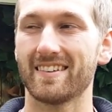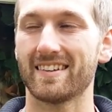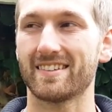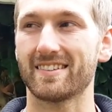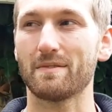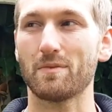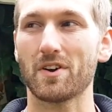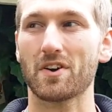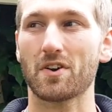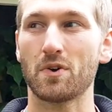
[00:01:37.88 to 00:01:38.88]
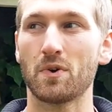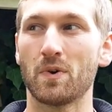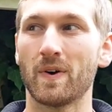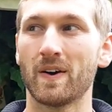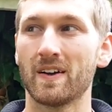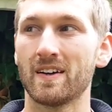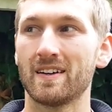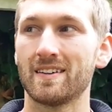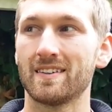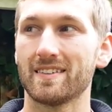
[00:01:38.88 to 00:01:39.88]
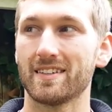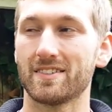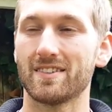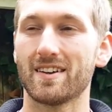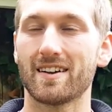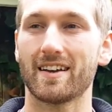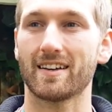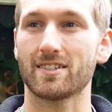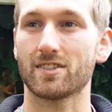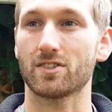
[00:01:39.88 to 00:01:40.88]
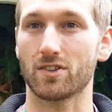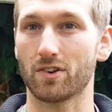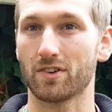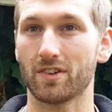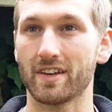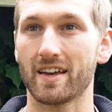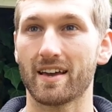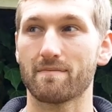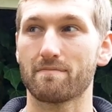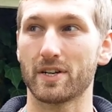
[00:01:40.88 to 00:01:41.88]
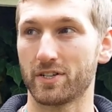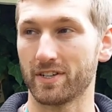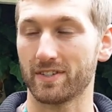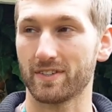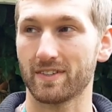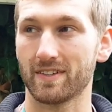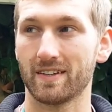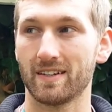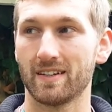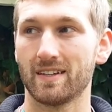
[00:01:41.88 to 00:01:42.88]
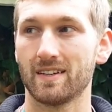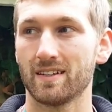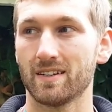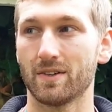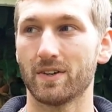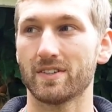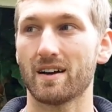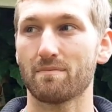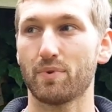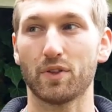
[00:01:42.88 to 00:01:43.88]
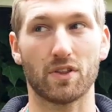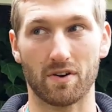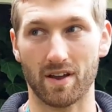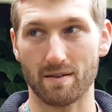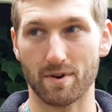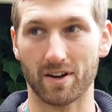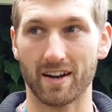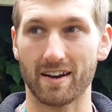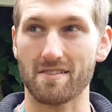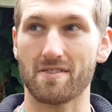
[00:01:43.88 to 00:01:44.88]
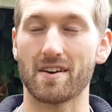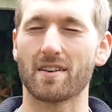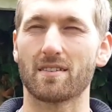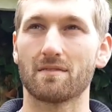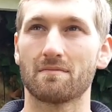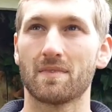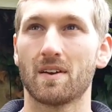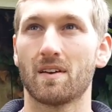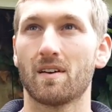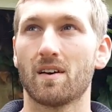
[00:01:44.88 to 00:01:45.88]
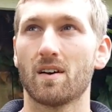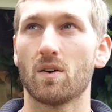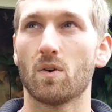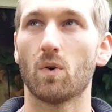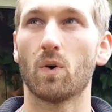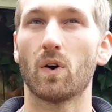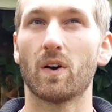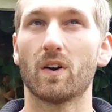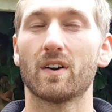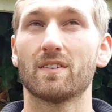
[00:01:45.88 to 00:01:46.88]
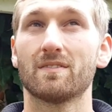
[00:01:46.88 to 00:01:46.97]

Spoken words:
someone who is not externally ambitious, who has not put their name on anything or